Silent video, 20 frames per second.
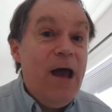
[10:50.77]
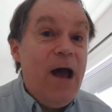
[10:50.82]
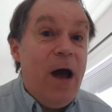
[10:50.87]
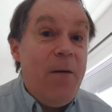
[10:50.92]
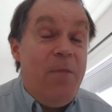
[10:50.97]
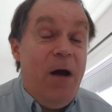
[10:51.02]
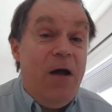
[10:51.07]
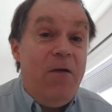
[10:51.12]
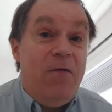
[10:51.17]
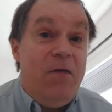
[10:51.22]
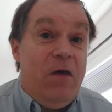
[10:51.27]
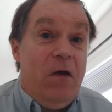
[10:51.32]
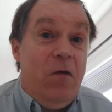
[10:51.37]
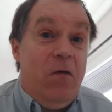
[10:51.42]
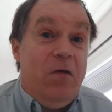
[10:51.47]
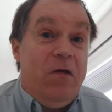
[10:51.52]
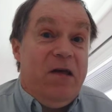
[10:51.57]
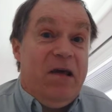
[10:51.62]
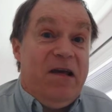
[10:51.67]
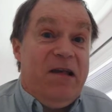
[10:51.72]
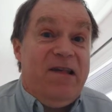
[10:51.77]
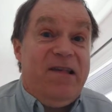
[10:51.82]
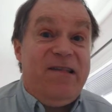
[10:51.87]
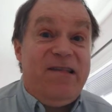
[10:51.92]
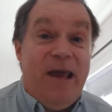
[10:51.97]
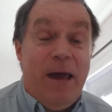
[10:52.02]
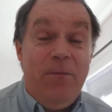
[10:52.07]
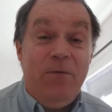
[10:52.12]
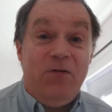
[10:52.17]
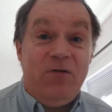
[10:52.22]
About the only
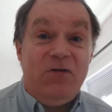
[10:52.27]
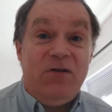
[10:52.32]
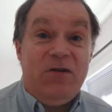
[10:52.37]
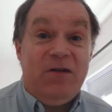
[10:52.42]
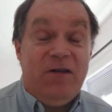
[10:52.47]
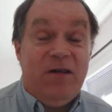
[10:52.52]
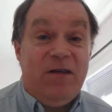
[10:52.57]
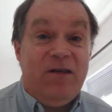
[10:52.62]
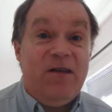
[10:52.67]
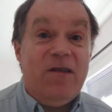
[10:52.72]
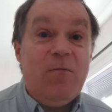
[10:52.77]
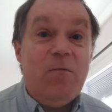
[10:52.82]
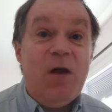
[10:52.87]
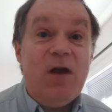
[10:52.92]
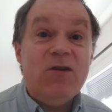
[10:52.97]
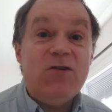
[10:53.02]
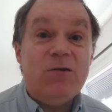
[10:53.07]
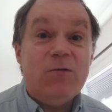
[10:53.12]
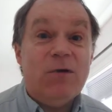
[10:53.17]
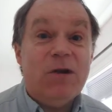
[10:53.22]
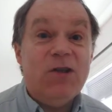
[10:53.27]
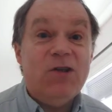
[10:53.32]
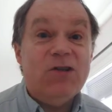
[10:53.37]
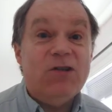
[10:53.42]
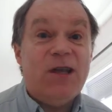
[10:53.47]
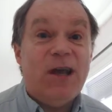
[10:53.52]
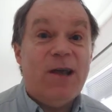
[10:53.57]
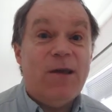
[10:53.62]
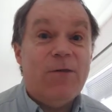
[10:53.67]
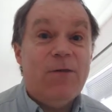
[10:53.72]
exception to this in major
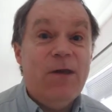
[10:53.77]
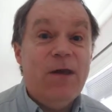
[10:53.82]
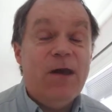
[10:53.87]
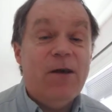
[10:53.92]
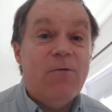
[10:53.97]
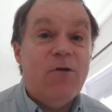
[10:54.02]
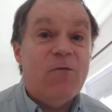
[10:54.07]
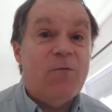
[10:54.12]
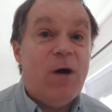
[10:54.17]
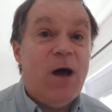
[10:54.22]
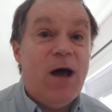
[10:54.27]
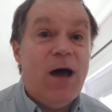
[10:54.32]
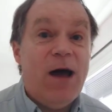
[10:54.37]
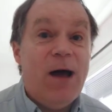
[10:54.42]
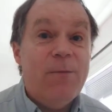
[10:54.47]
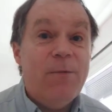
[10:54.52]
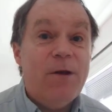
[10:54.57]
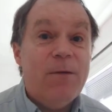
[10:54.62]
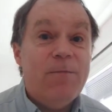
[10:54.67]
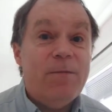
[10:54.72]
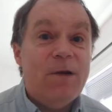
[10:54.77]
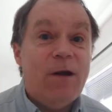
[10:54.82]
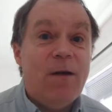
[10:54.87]
religions I can think of is Muhammad.